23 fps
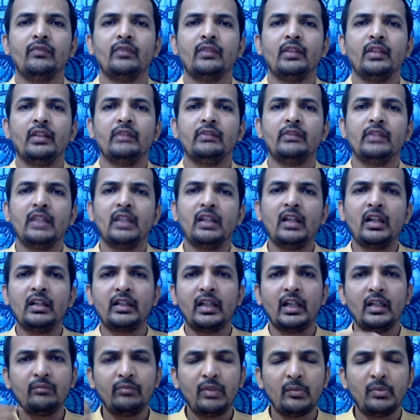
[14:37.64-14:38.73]
If there are
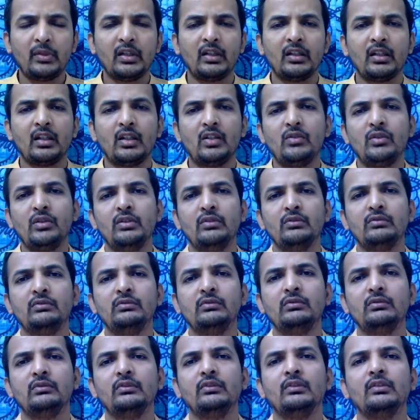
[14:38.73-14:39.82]
10 people around
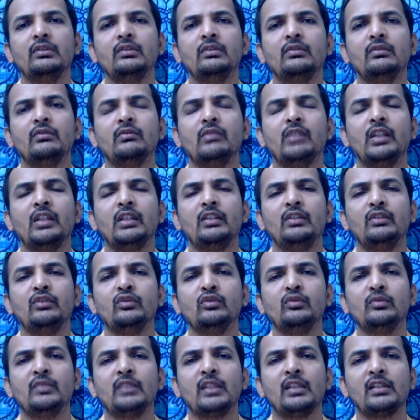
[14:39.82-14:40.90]
you while doing
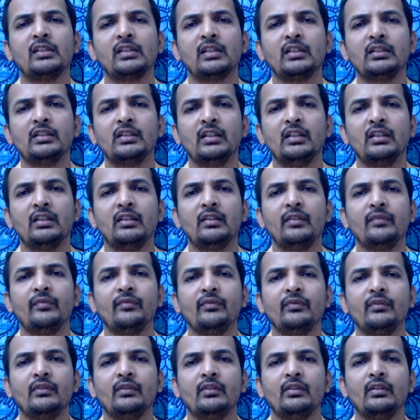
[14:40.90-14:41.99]
Omkar sadhana
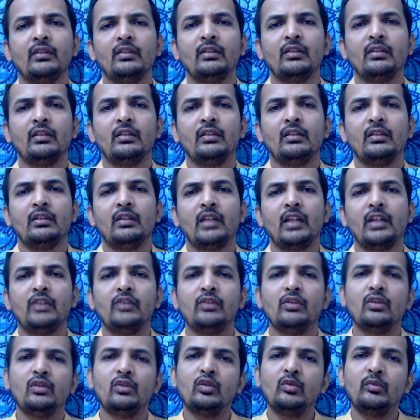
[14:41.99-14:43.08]
and
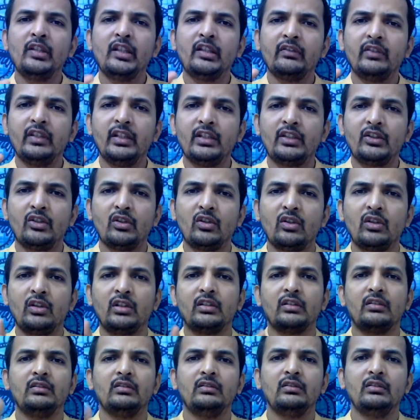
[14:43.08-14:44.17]
your Om is very
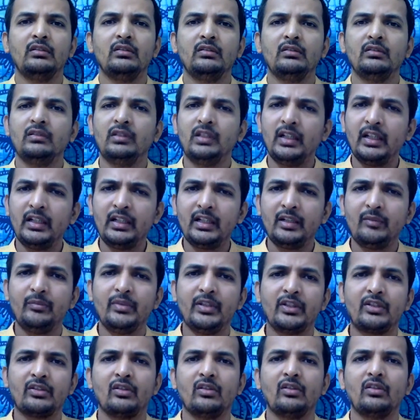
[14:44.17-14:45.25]
short, let it be
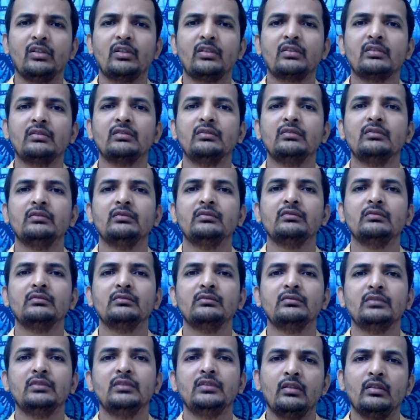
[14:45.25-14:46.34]
short.
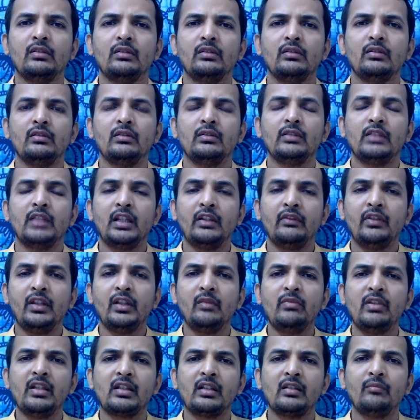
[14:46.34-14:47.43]
There will
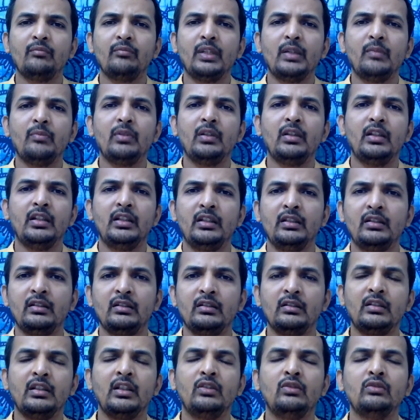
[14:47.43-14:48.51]
be some people
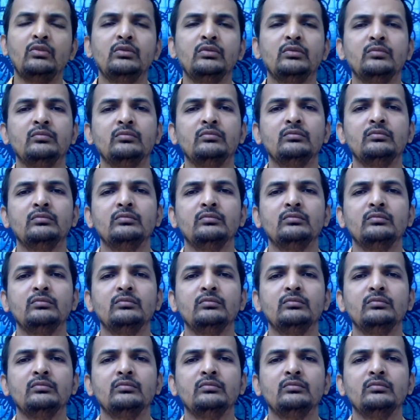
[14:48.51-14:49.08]
in the room,